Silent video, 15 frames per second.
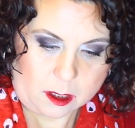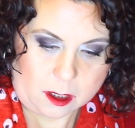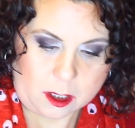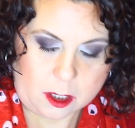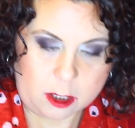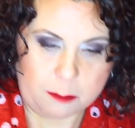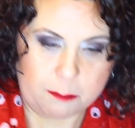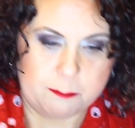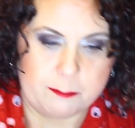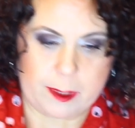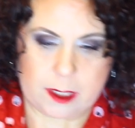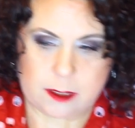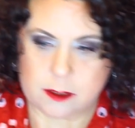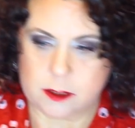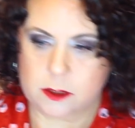her
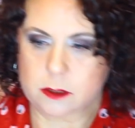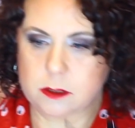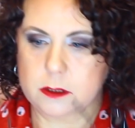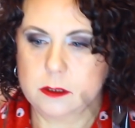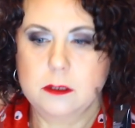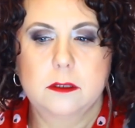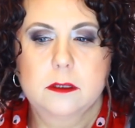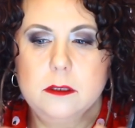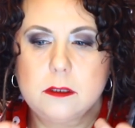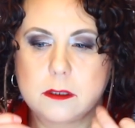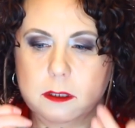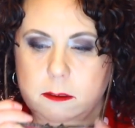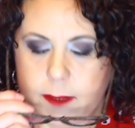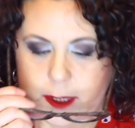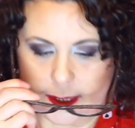bundle.
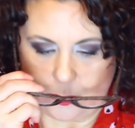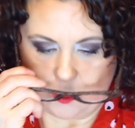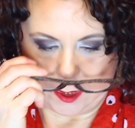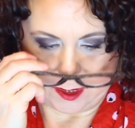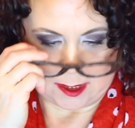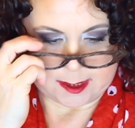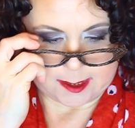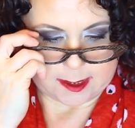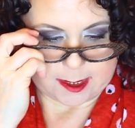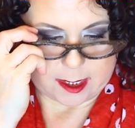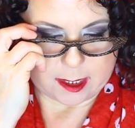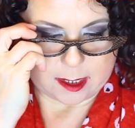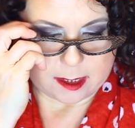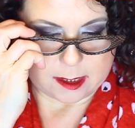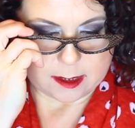Let me see what this
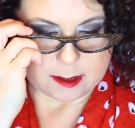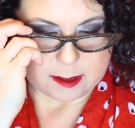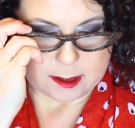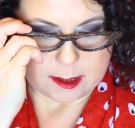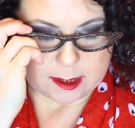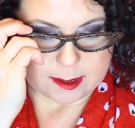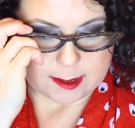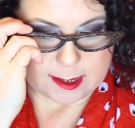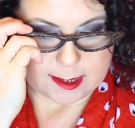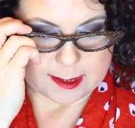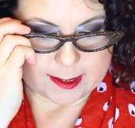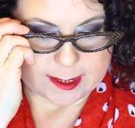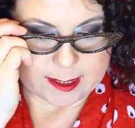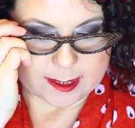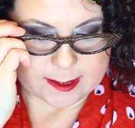says. It's
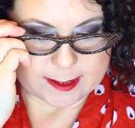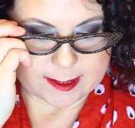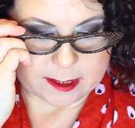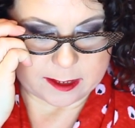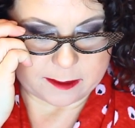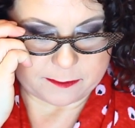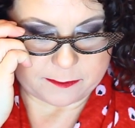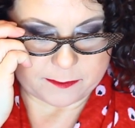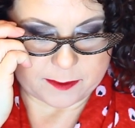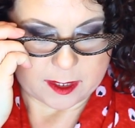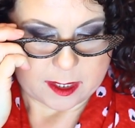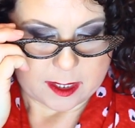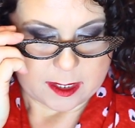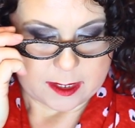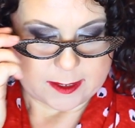intensive
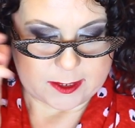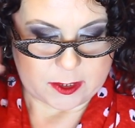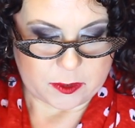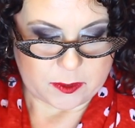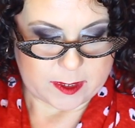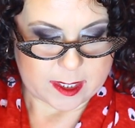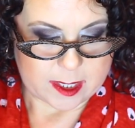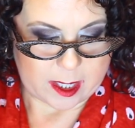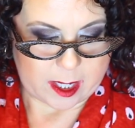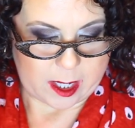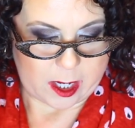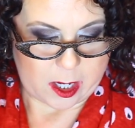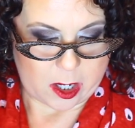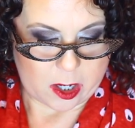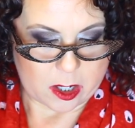soothing
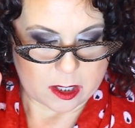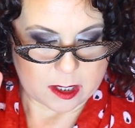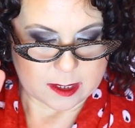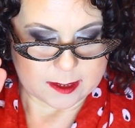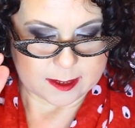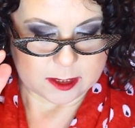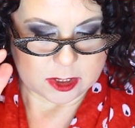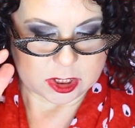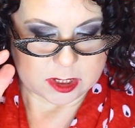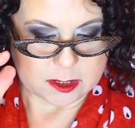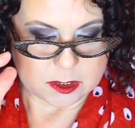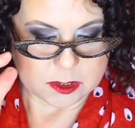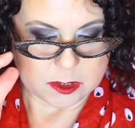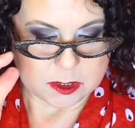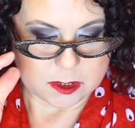care. It's a
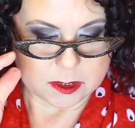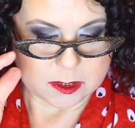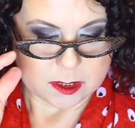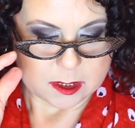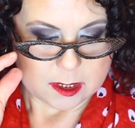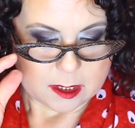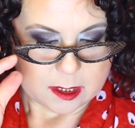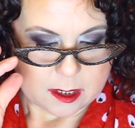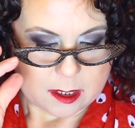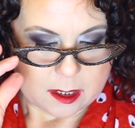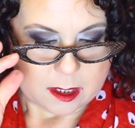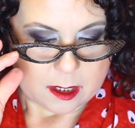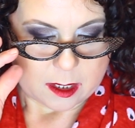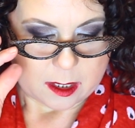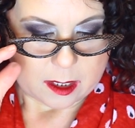gentle
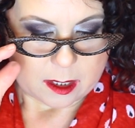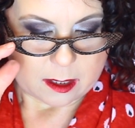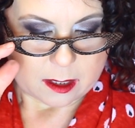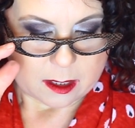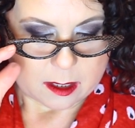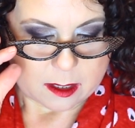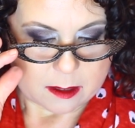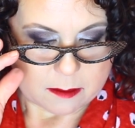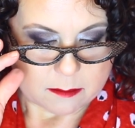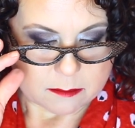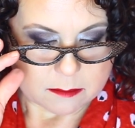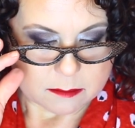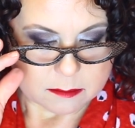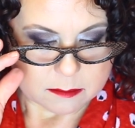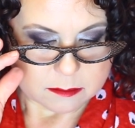
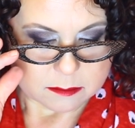um,